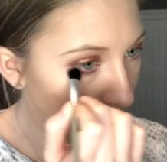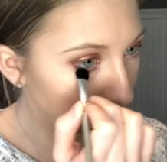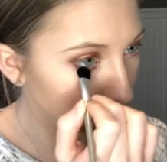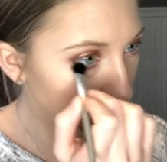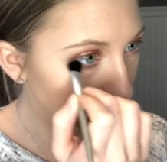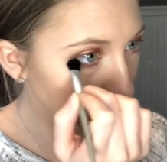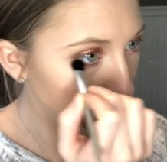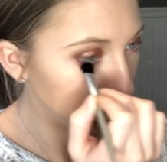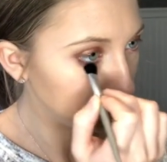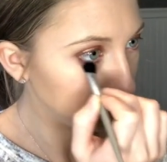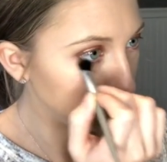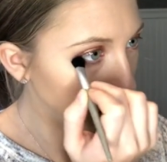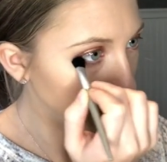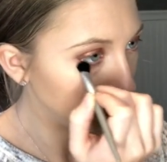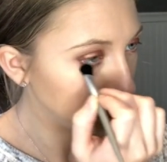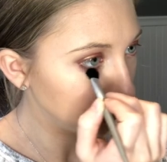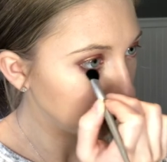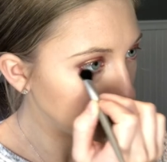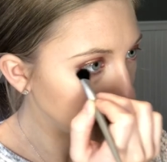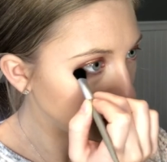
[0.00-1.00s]
So I
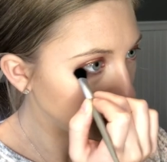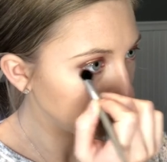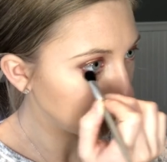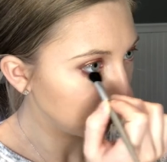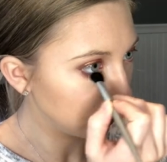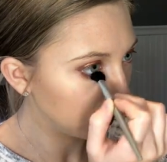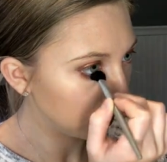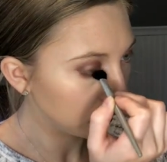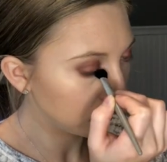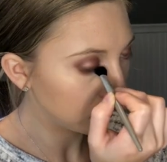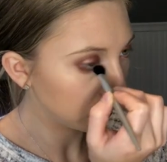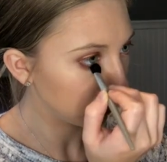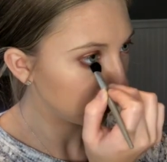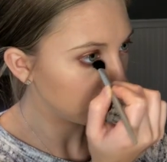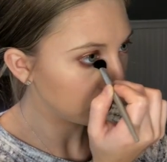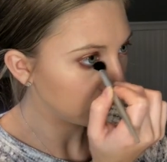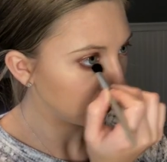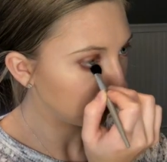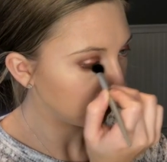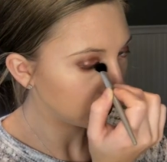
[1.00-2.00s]
apologize, I'll try and
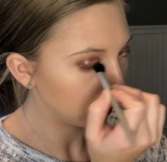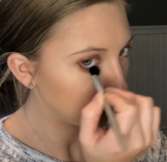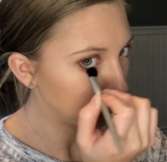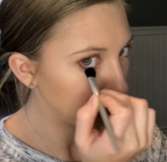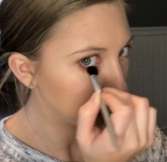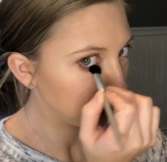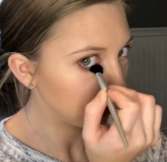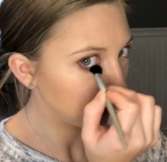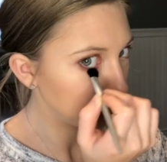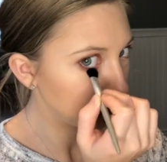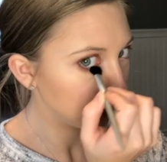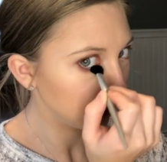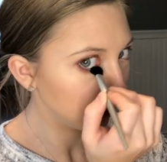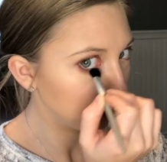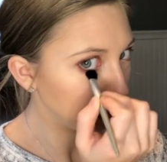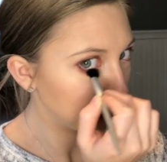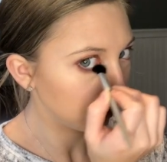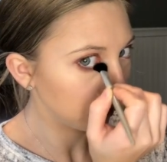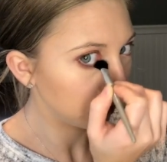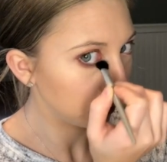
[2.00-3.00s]
turn and just so you can see
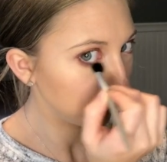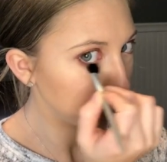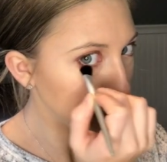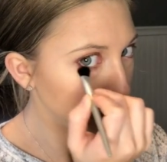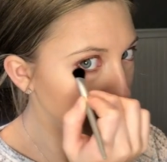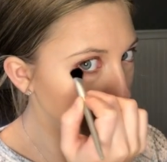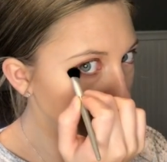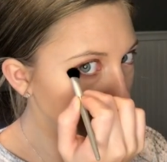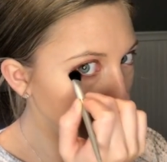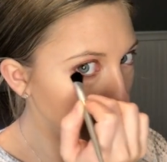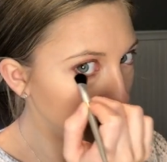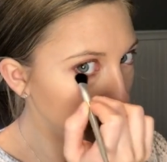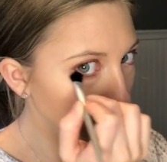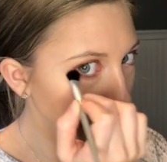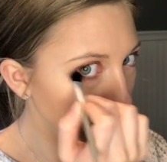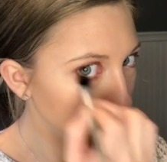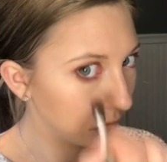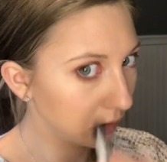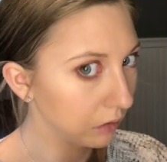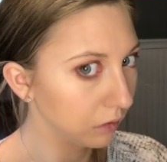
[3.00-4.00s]
what I am doing.
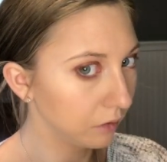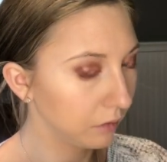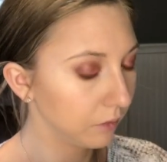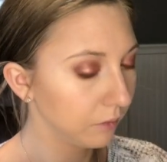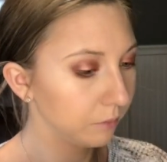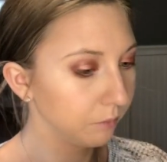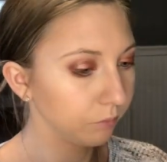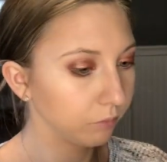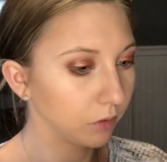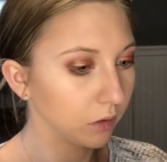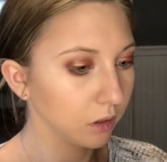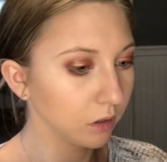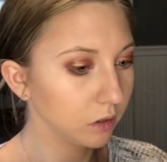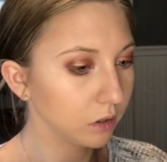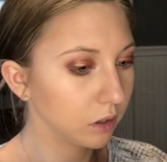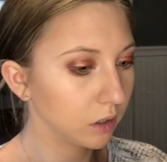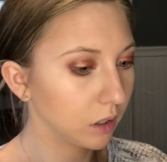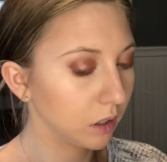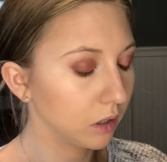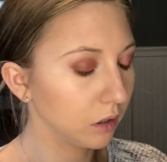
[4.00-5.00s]

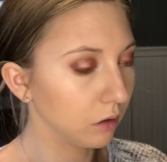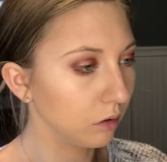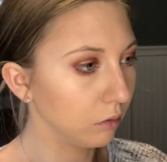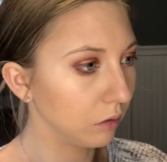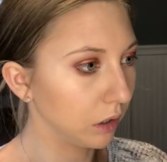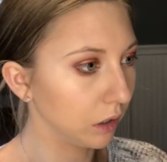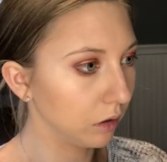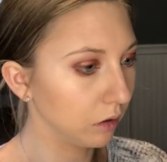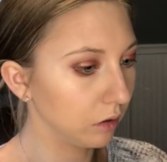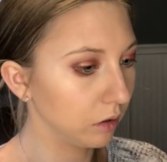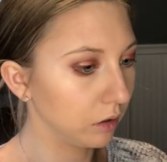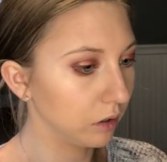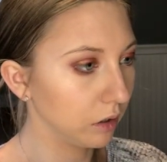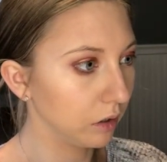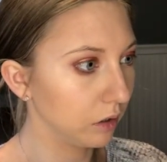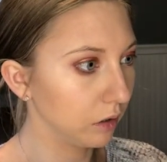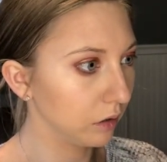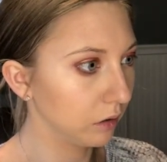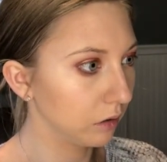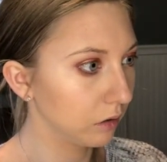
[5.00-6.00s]
Just kind of going
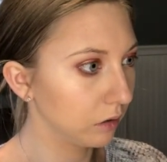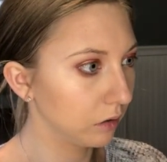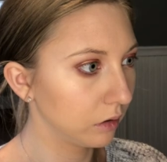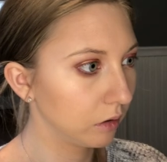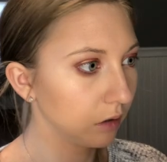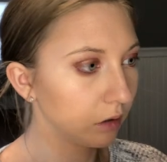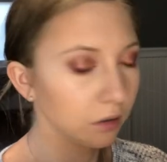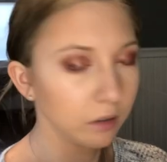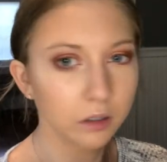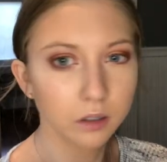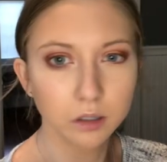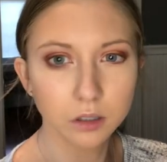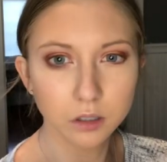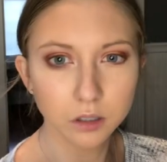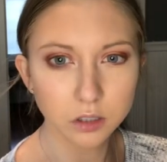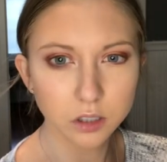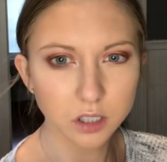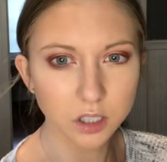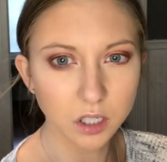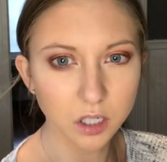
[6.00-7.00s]
under.
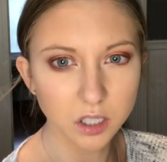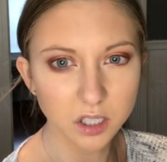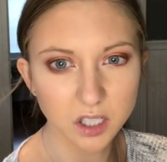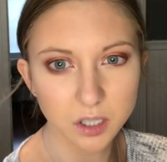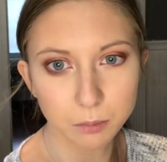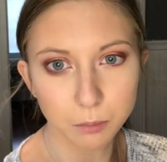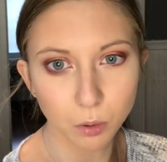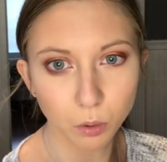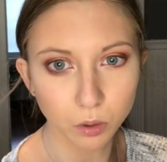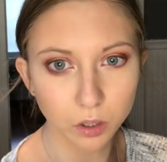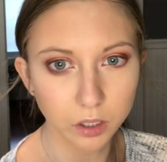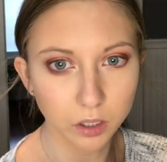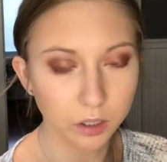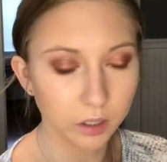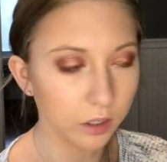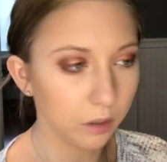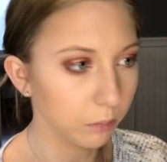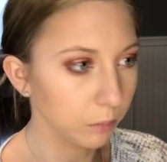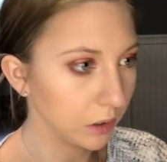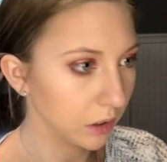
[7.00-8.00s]
Just kind of smoking it
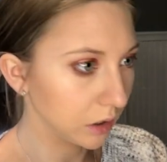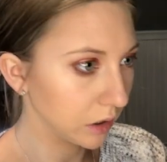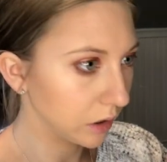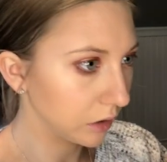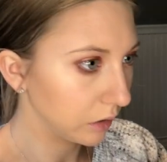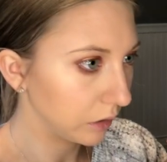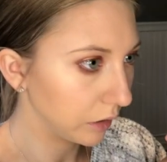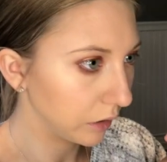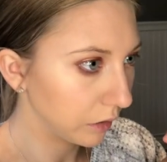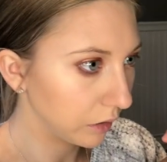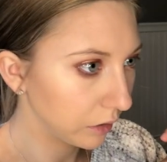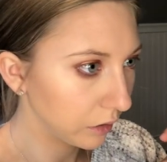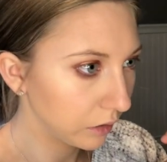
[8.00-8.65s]
out, basically.